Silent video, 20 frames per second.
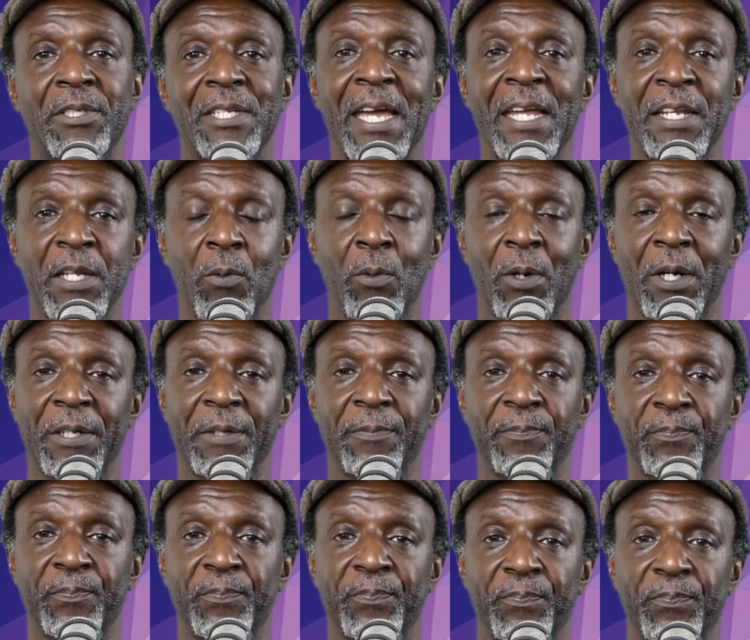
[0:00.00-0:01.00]
anyway.
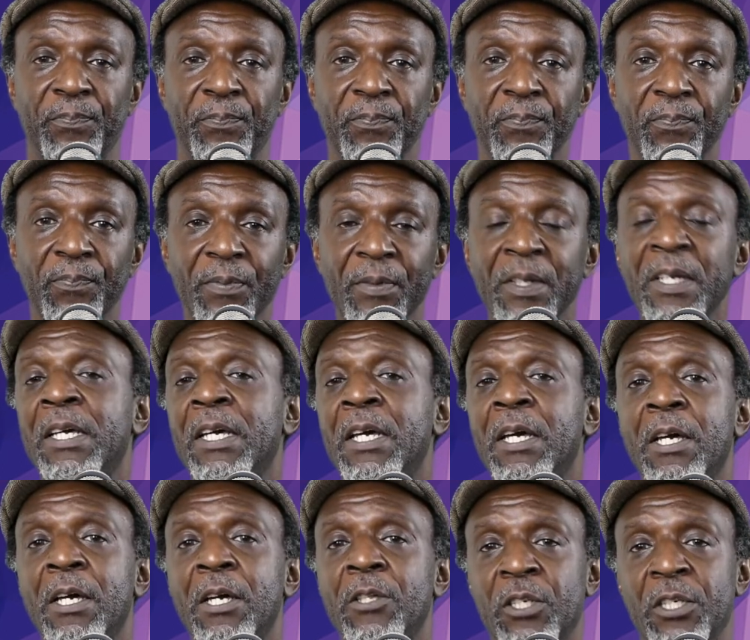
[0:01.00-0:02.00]

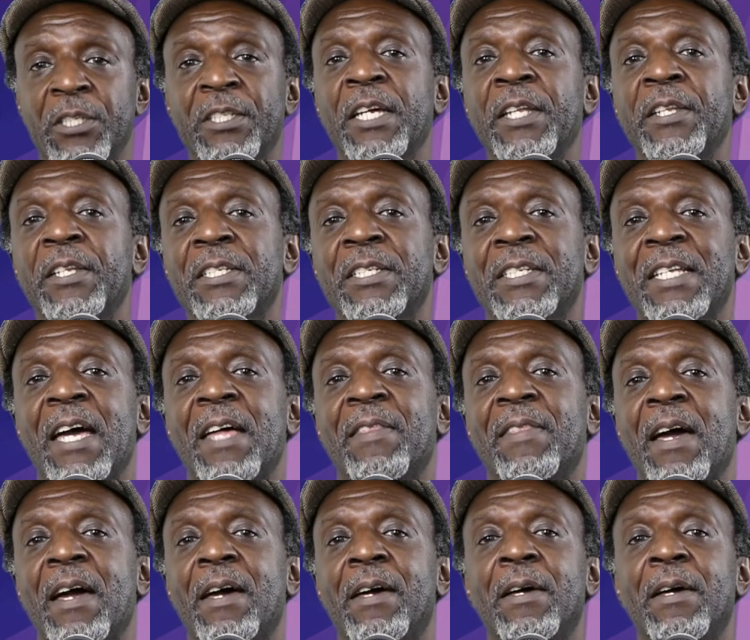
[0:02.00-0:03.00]
Just understand that.